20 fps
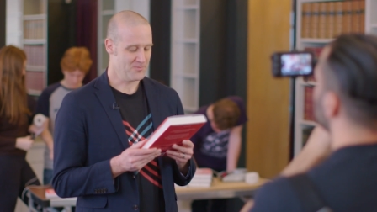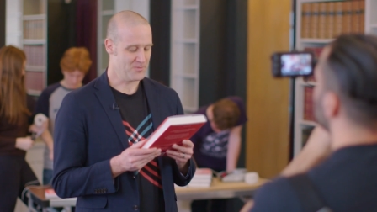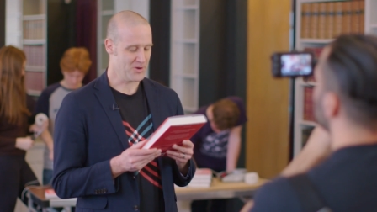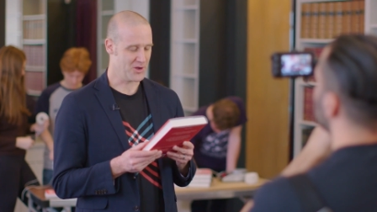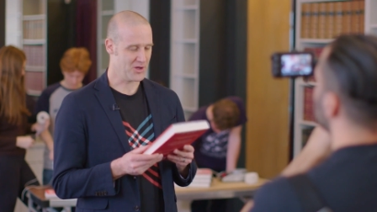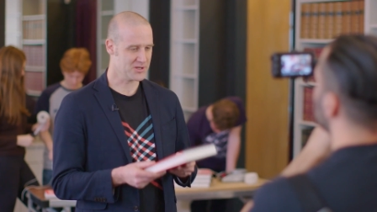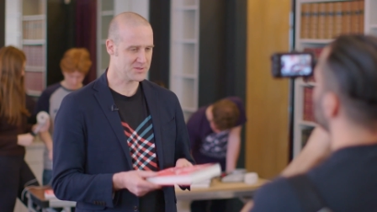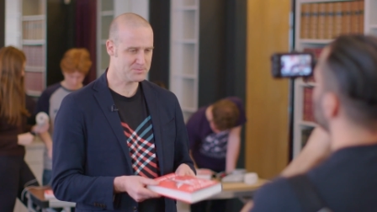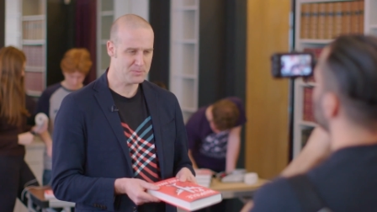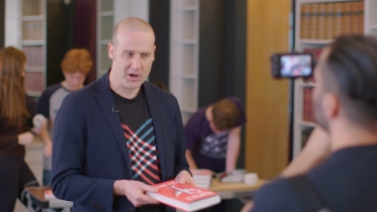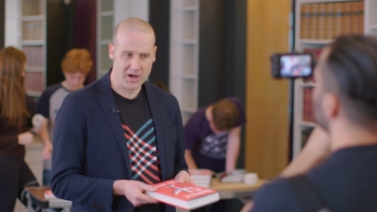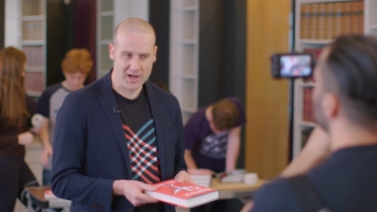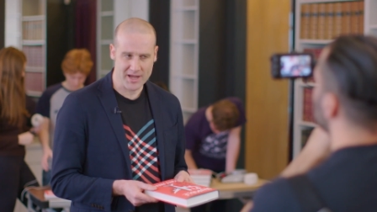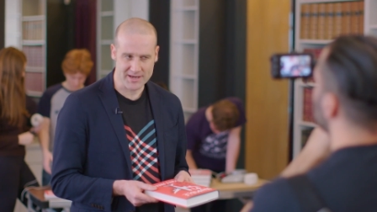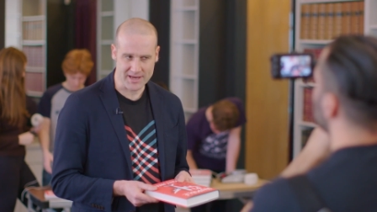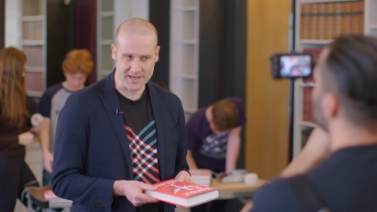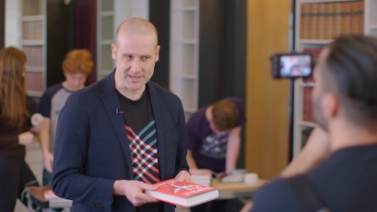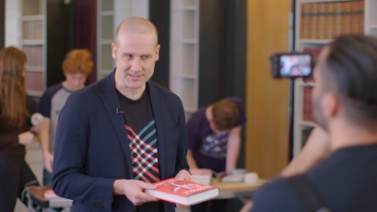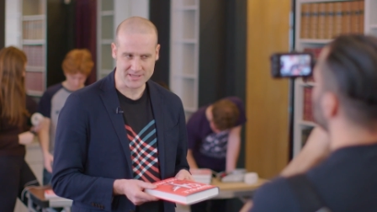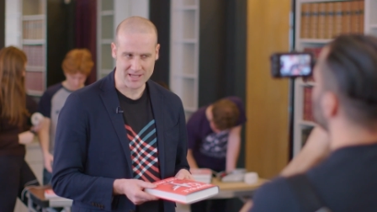because
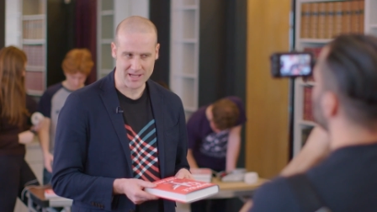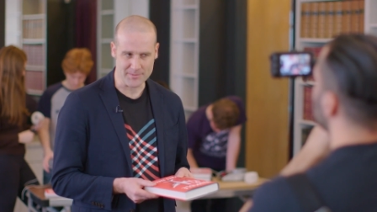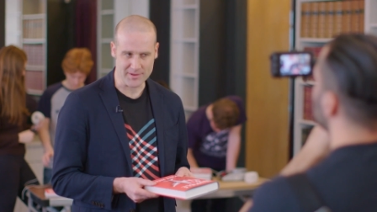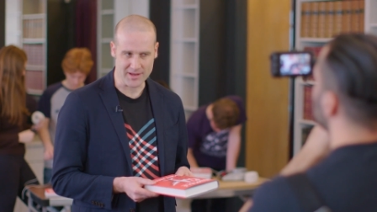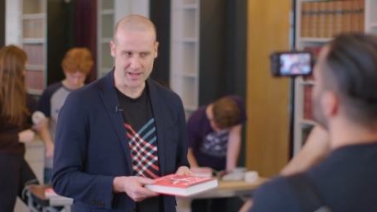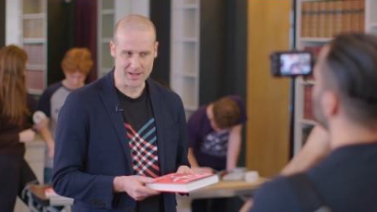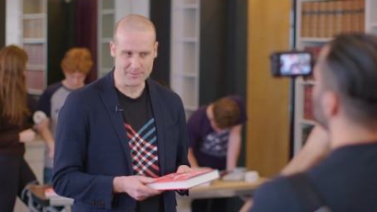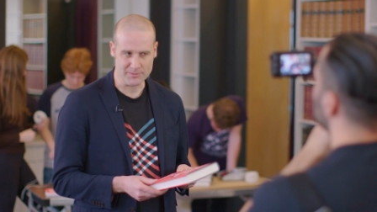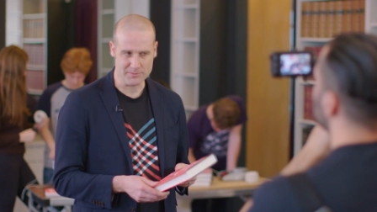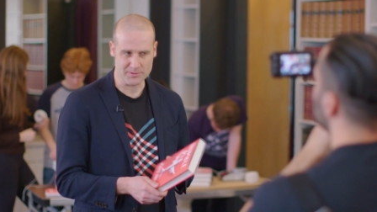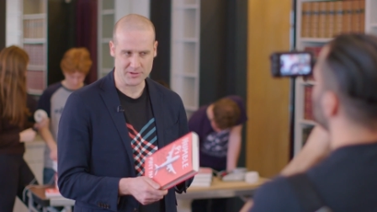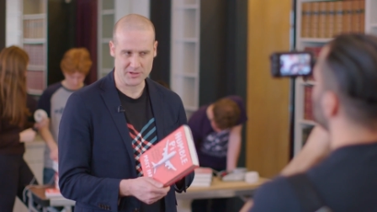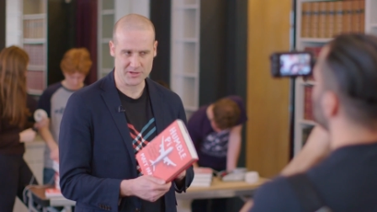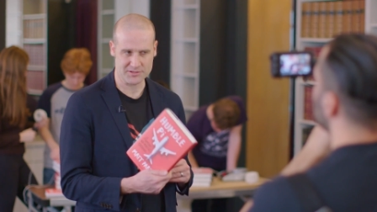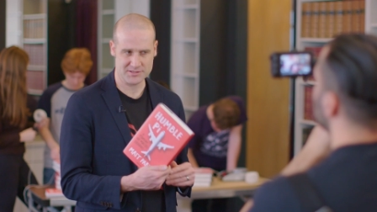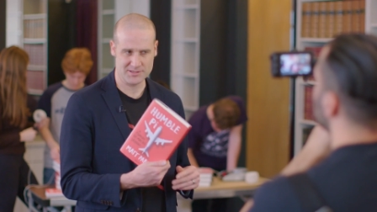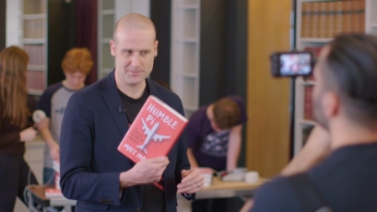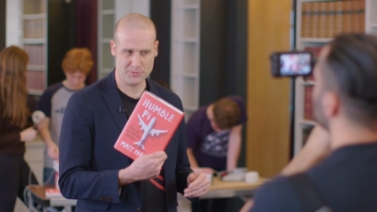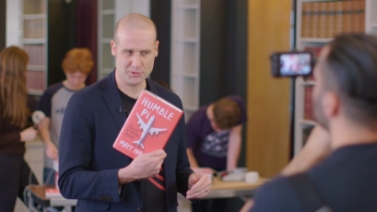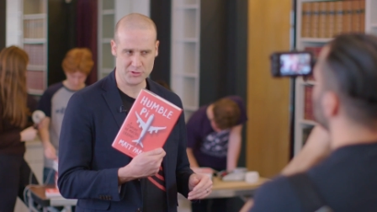Pi Day is coming up, and
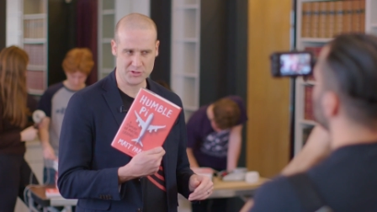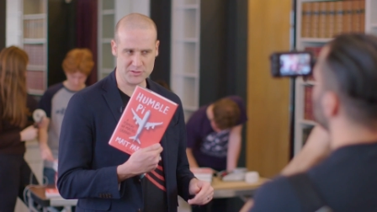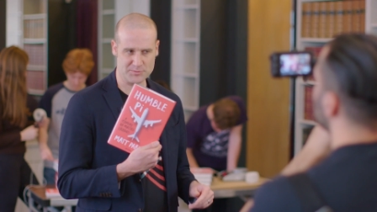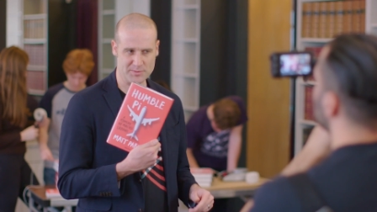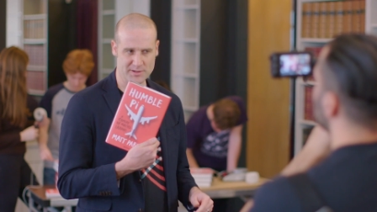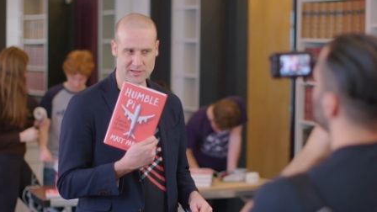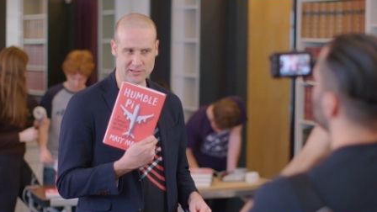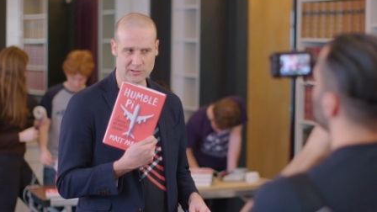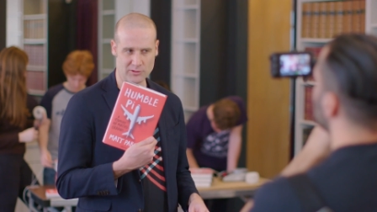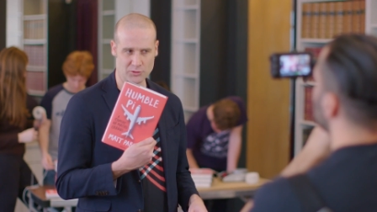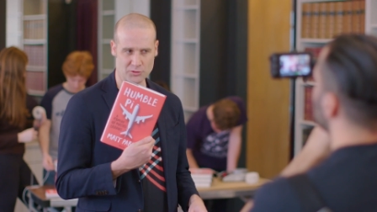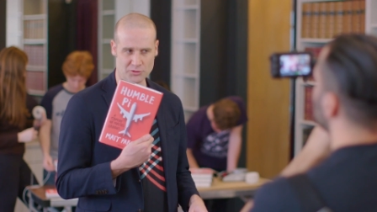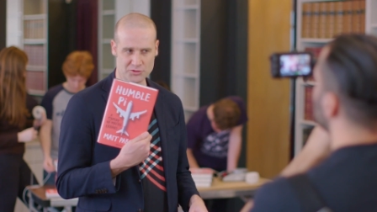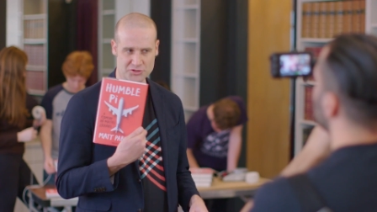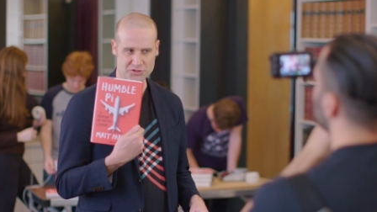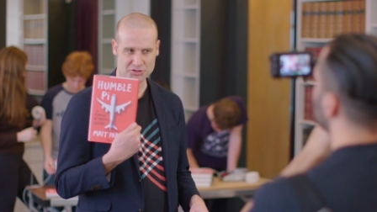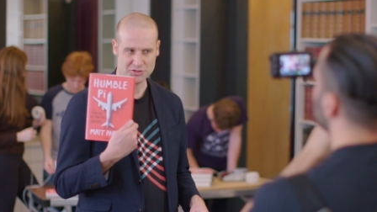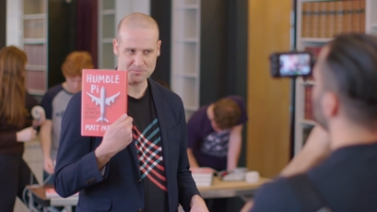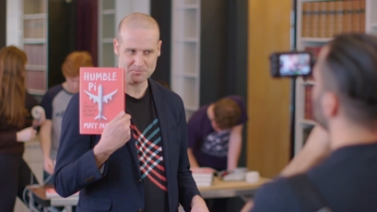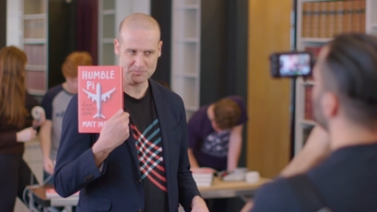because the book has been
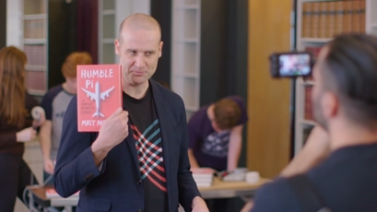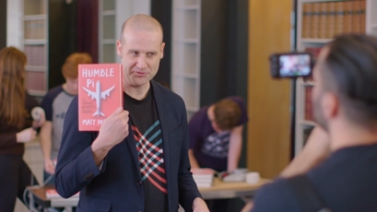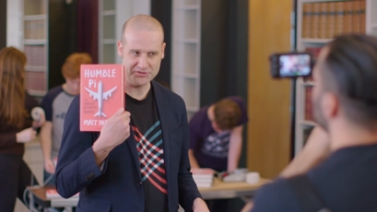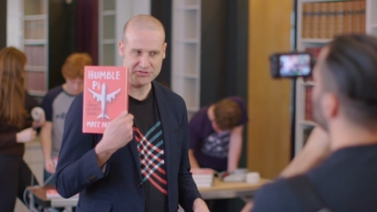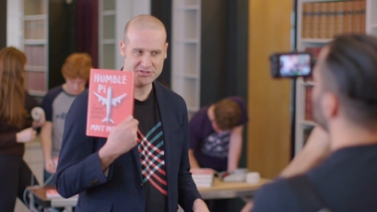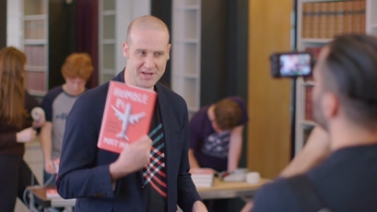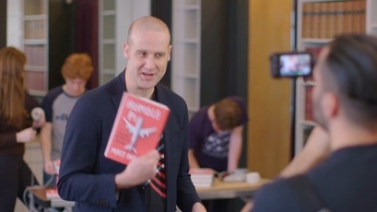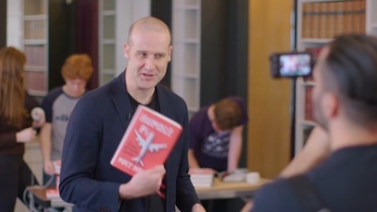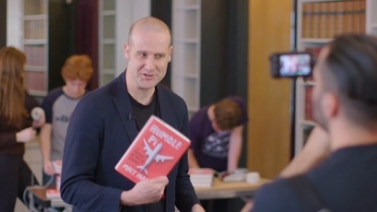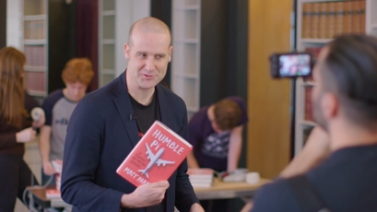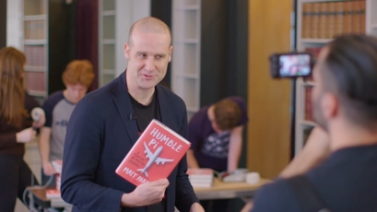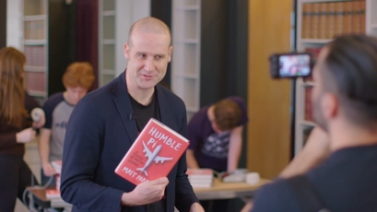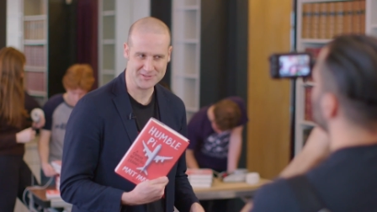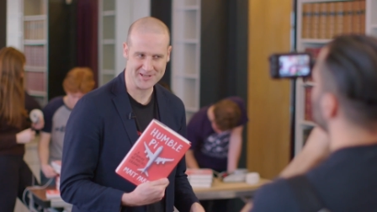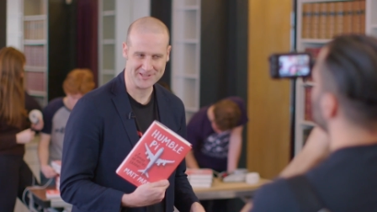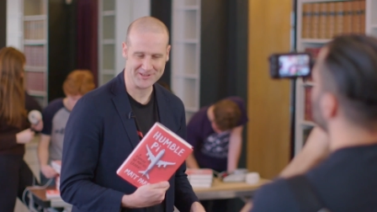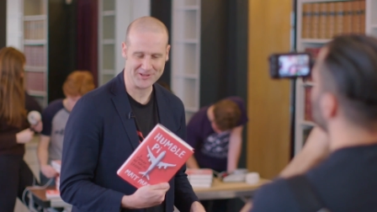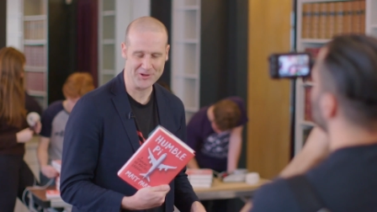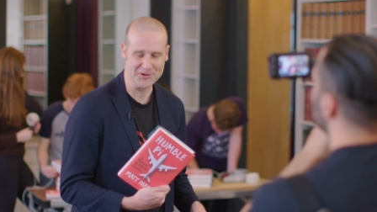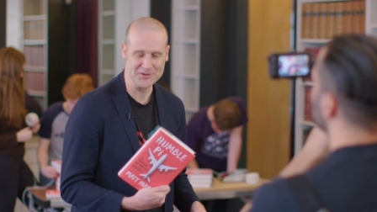launched
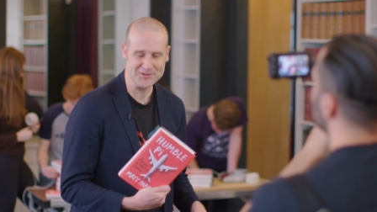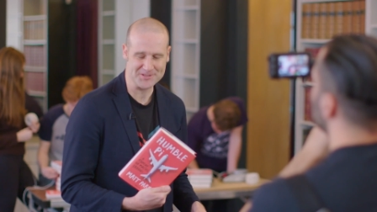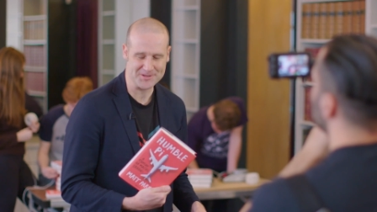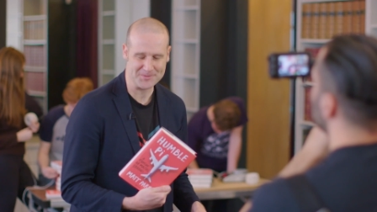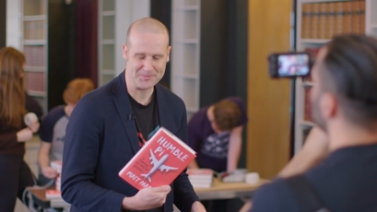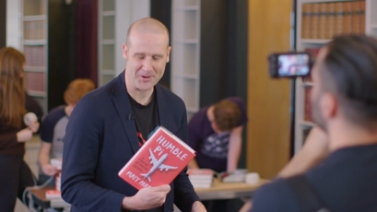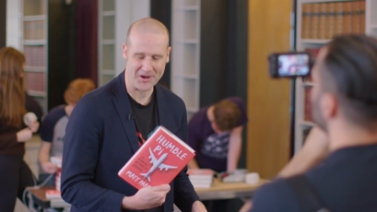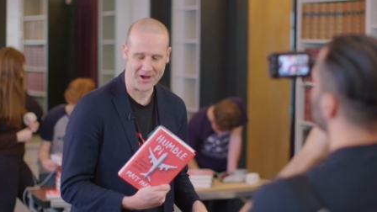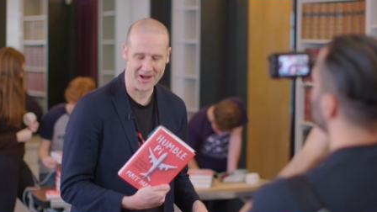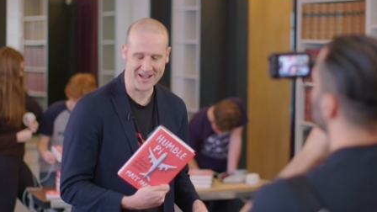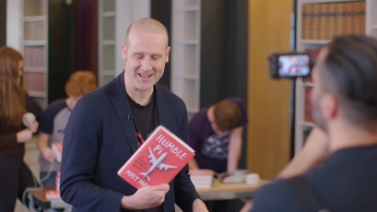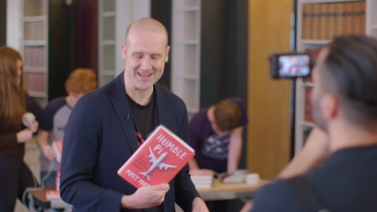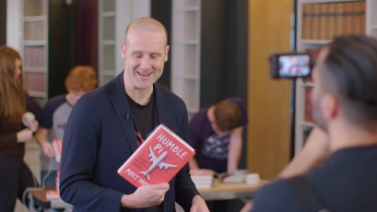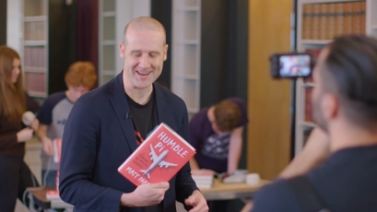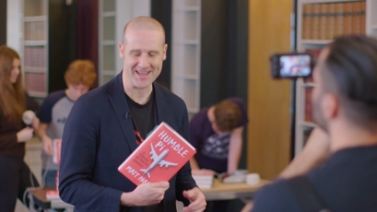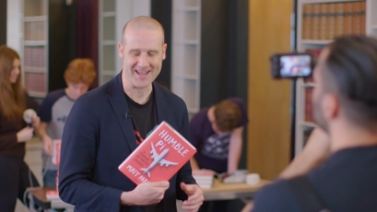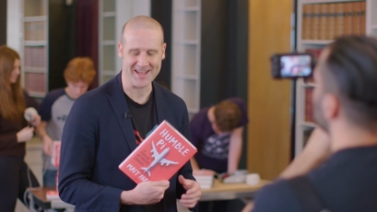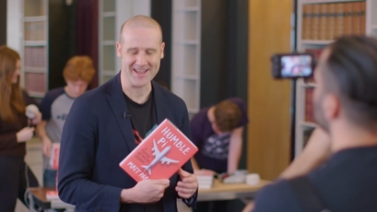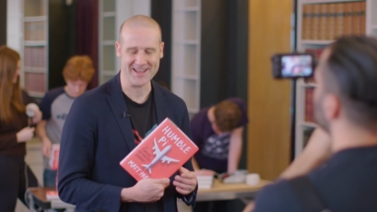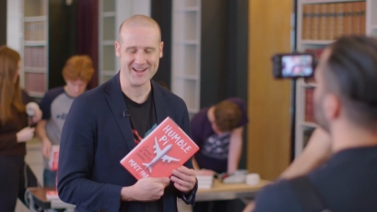dangerously close to Pi
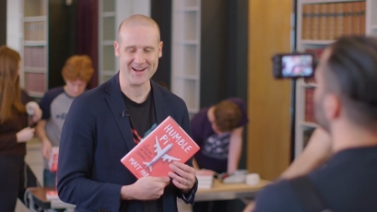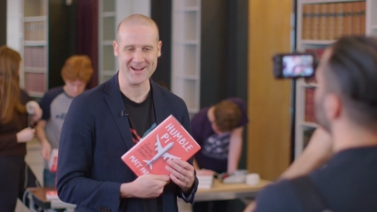Day,